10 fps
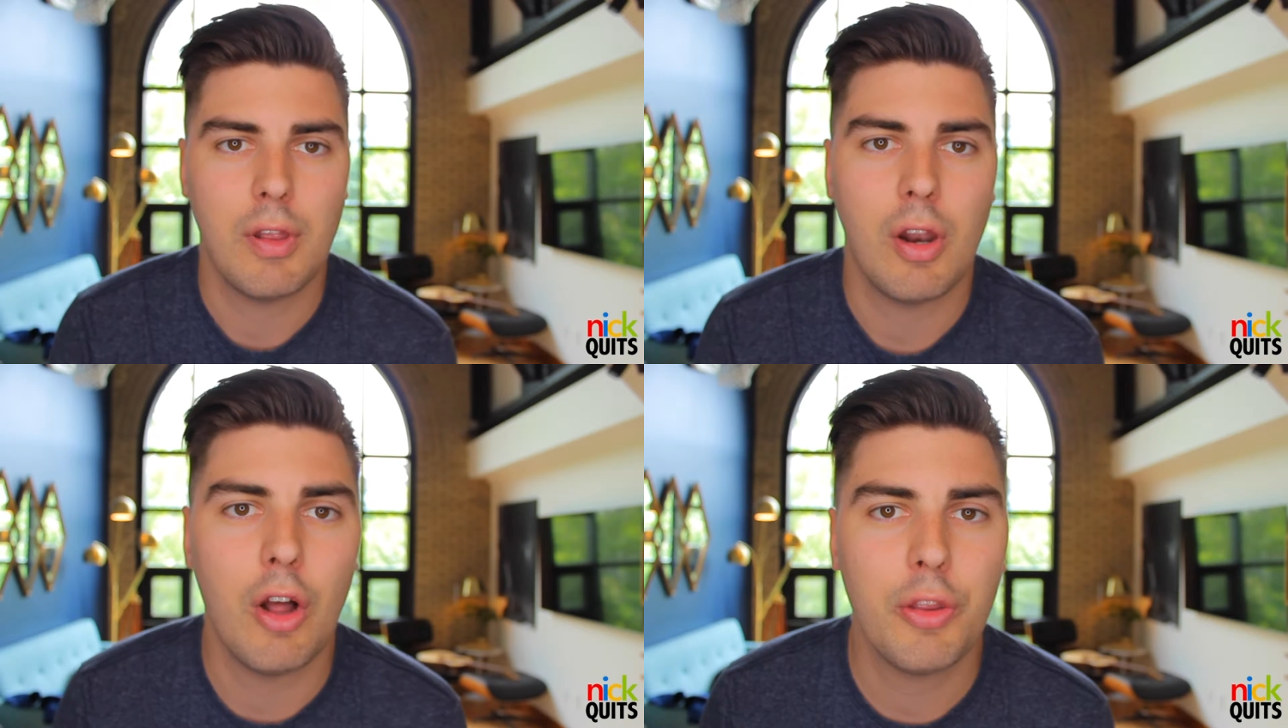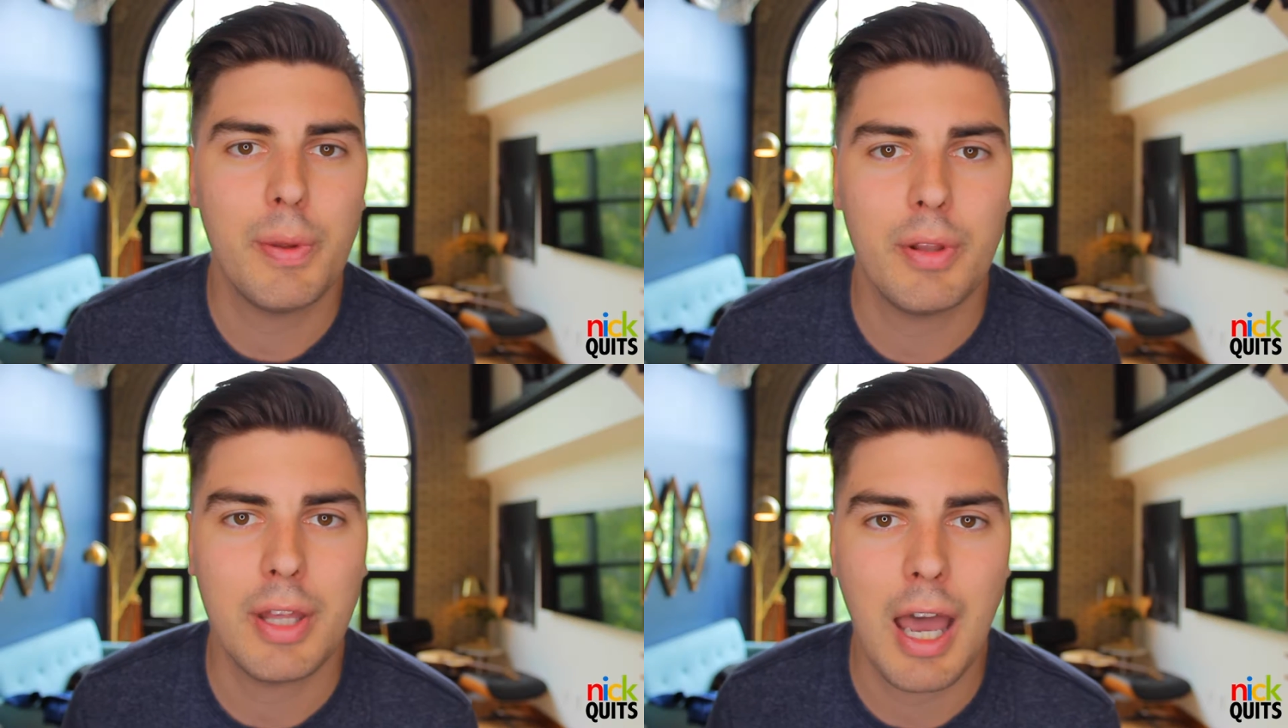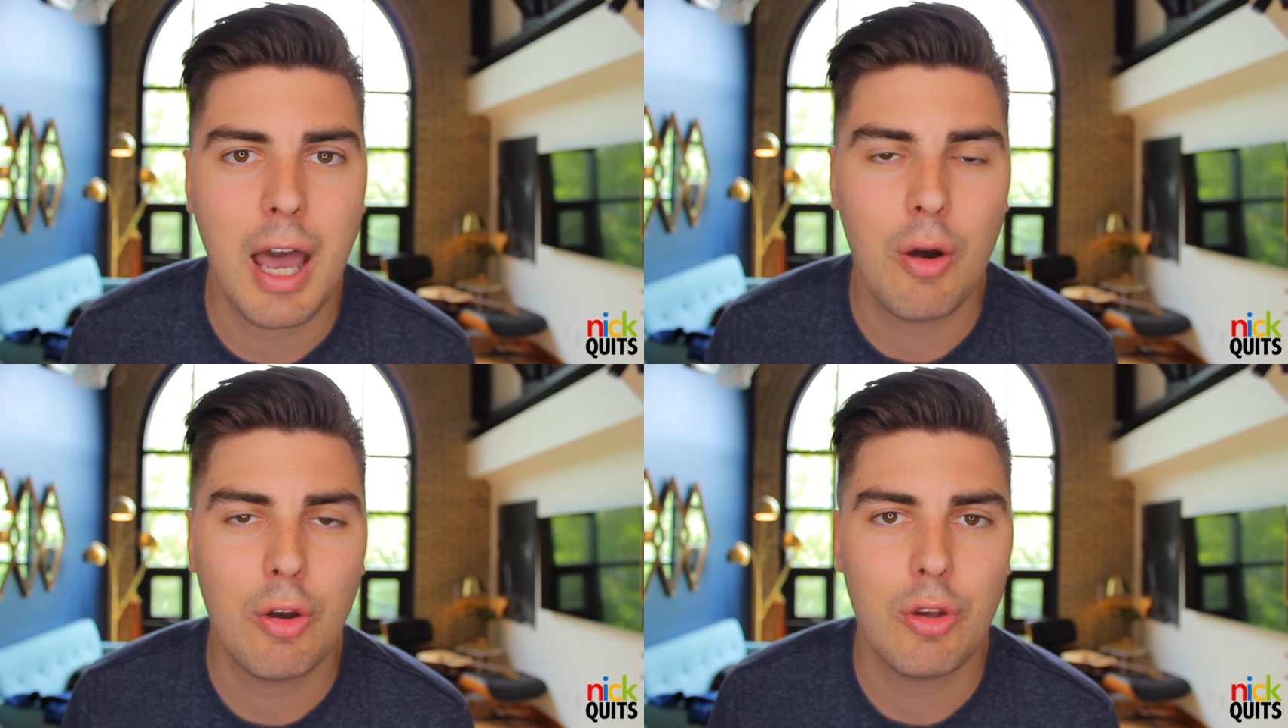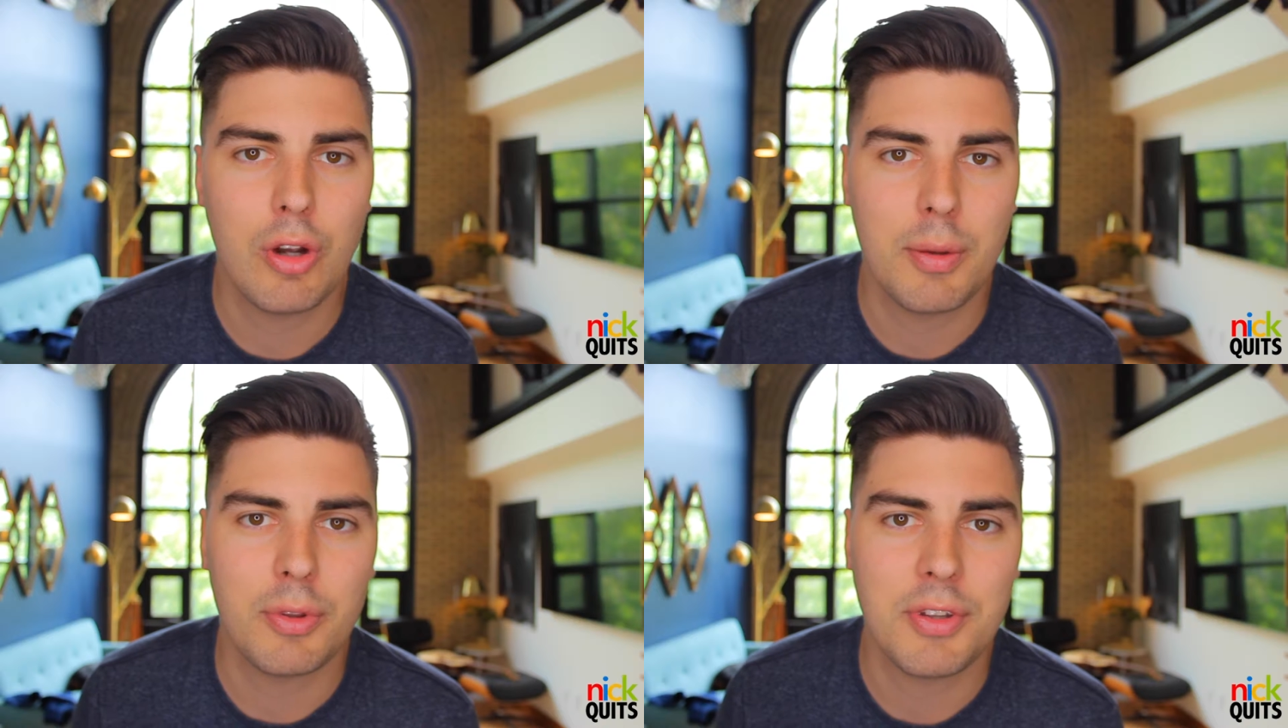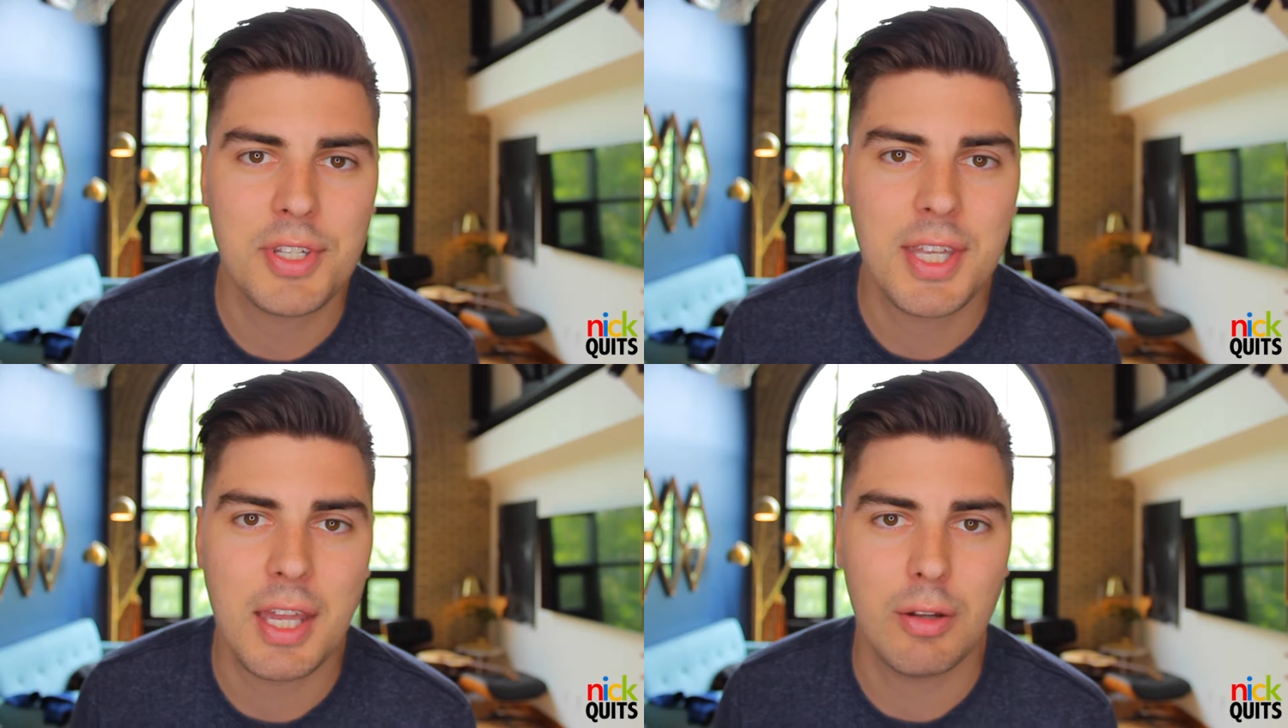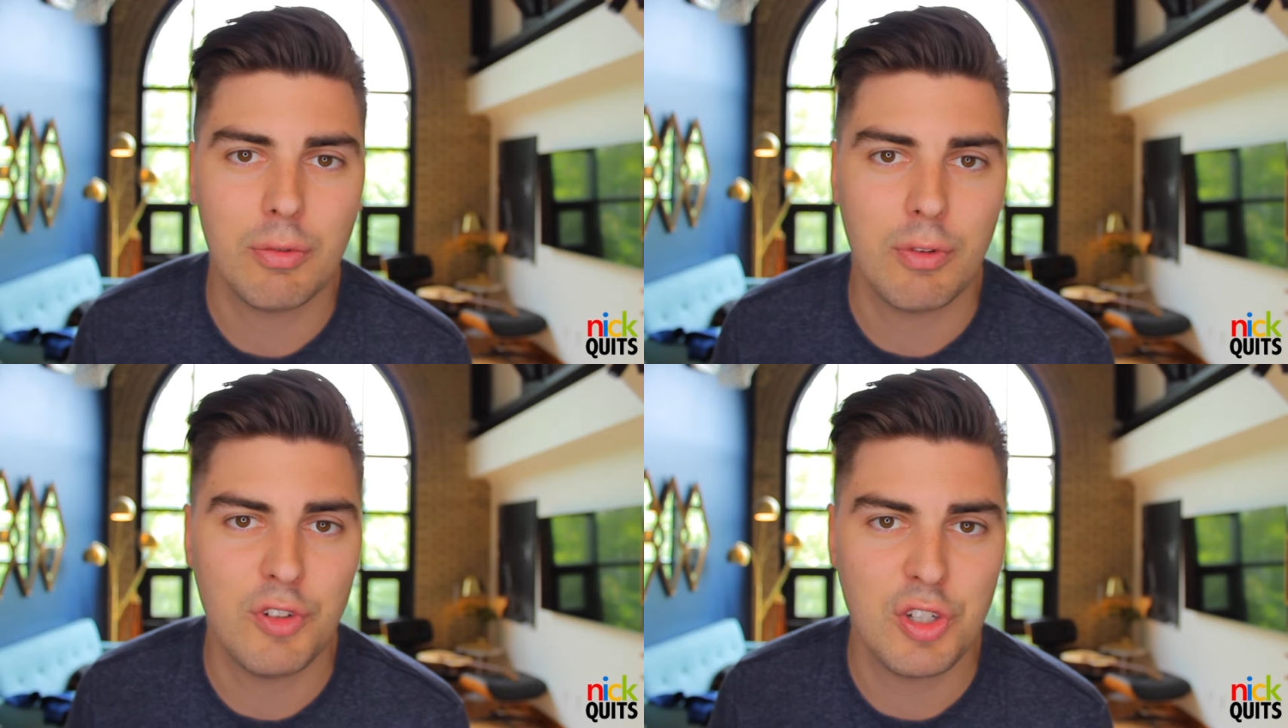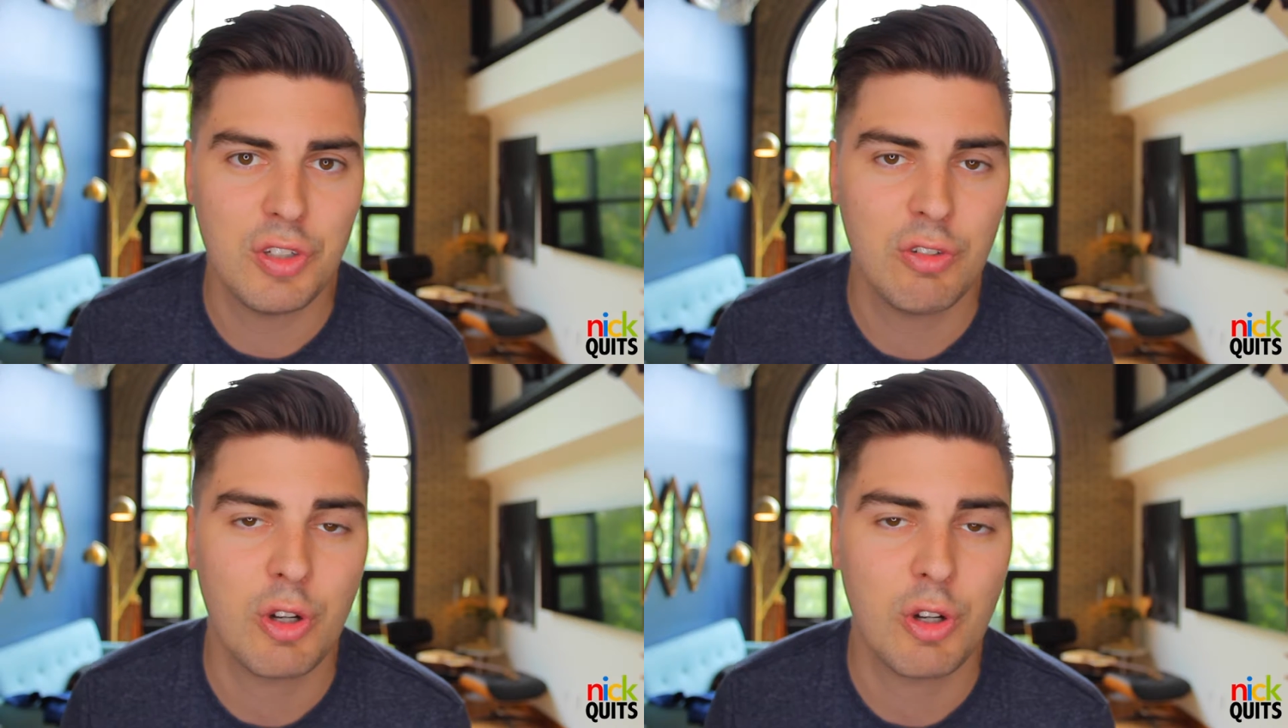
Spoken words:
and then ultimately how you're able to send a revision